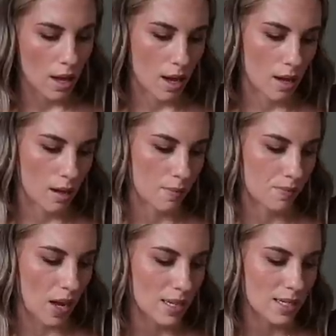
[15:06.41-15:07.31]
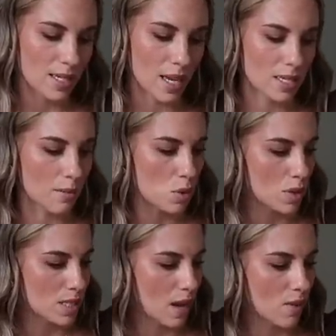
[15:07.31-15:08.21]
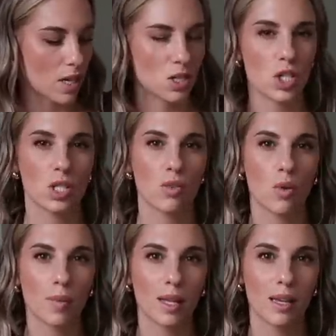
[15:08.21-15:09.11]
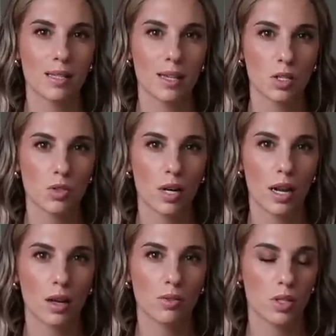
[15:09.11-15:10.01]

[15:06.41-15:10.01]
Um, I did size up to a seven and she's normally a six right now.